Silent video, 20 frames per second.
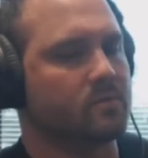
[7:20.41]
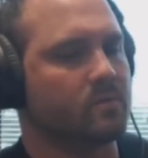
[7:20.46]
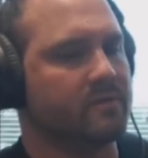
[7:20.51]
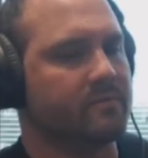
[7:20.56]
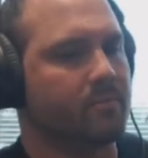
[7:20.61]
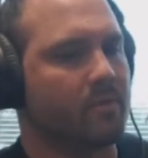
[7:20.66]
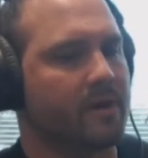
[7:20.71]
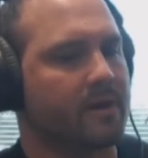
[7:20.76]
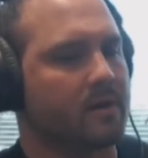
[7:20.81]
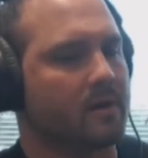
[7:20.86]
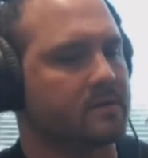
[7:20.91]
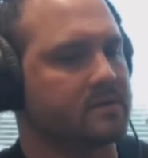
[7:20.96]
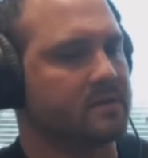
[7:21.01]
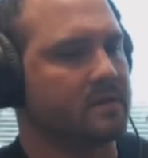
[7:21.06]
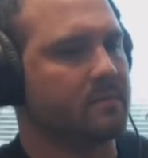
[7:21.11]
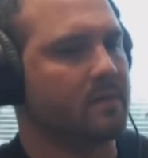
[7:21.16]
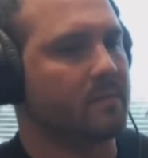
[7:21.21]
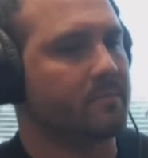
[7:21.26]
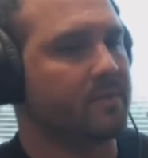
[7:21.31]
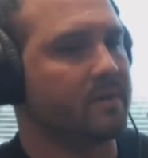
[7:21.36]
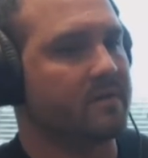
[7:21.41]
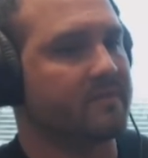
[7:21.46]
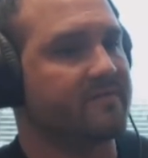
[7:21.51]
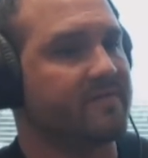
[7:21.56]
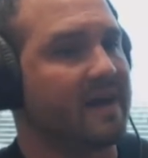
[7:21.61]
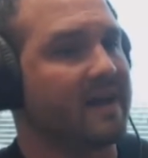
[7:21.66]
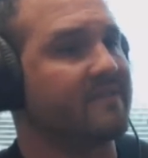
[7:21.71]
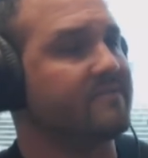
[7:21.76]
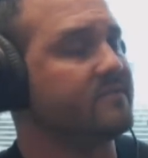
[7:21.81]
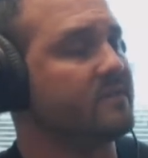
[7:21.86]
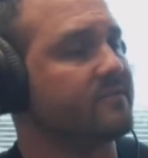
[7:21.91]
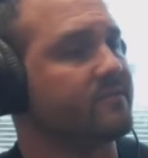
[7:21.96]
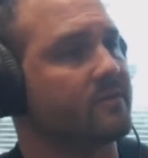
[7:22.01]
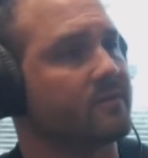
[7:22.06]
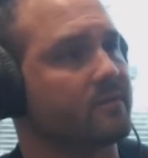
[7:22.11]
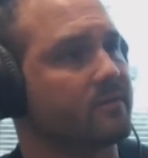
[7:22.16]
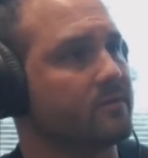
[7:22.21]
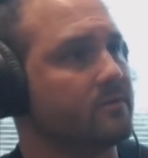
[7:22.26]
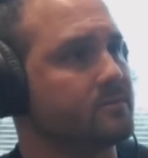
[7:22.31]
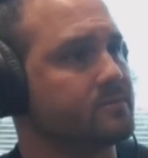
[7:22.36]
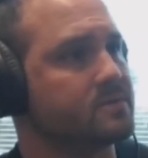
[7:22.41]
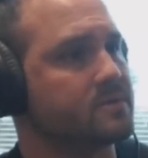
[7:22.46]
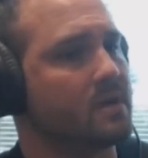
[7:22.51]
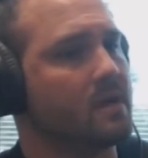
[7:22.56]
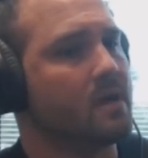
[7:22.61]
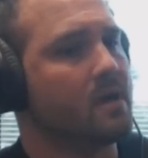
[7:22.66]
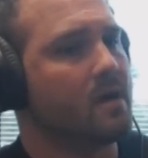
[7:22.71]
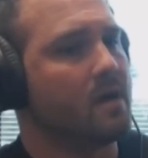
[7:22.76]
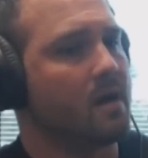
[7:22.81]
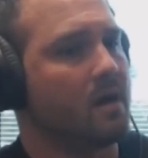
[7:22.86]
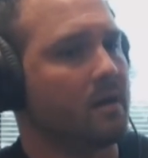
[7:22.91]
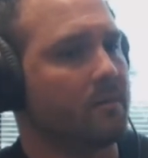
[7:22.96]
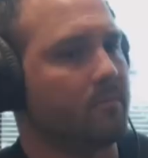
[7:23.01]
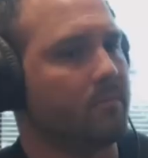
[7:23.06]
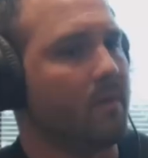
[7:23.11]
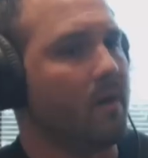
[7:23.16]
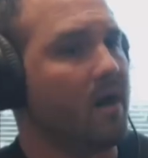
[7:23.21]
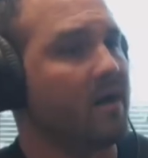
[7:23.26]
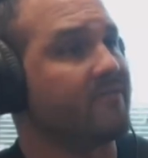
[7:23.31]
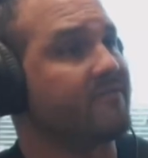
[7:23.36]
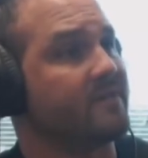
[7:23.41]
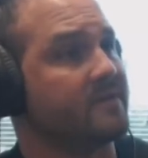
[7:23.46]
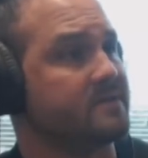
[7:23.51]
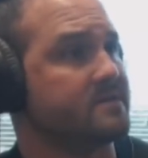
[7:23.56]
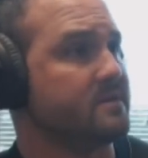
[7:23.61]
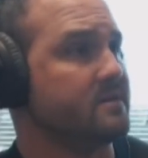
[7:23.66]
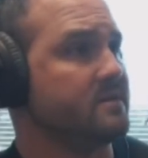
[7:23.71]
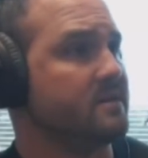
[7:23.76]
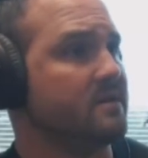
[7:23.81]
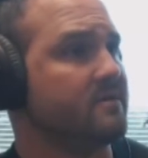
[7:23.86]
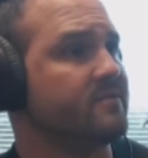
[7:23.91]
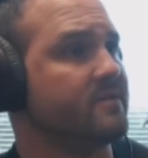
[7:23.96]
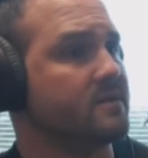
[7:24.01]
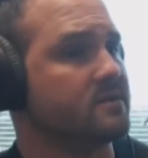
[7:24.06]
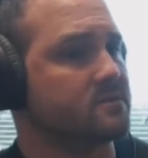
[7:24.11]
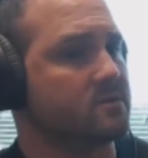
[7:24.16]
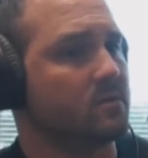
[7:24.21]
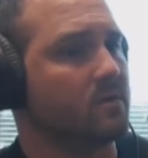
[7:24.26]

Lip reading: And we break our team up into 5 different groups on offense and defense.